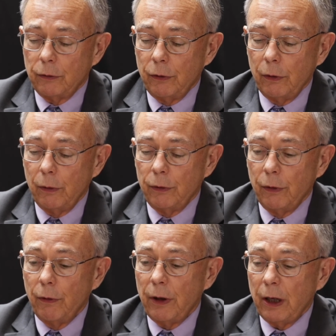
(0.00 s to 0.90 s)

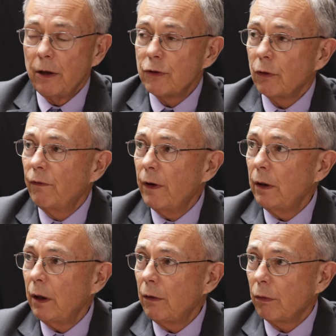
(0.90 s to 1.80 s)
do the initial
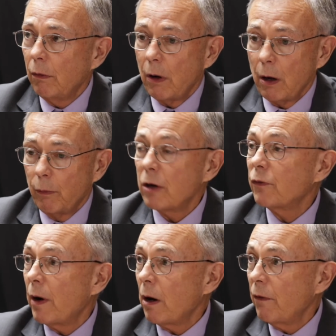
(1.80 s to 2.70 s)
funding through our brush
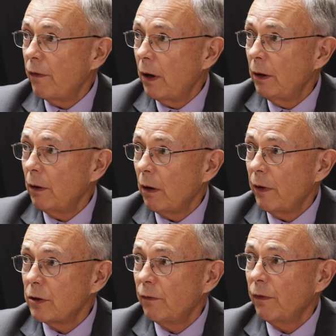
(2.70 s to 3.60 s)
fire fund, our
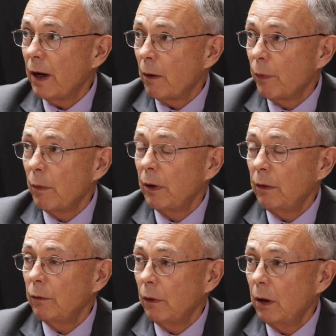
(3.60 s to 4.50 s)
veg and flower permanent
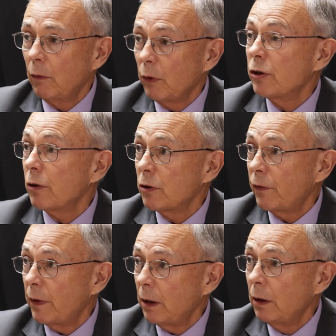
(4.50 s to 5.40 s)
research
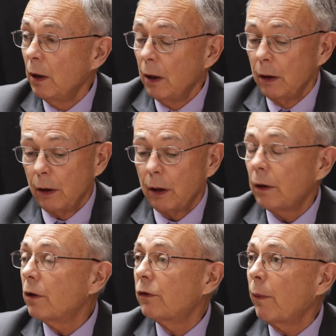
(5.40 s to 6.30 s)
fund, to get
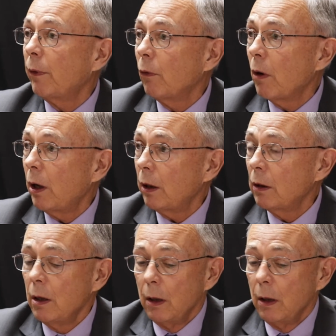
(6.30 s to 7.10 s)
this up and running.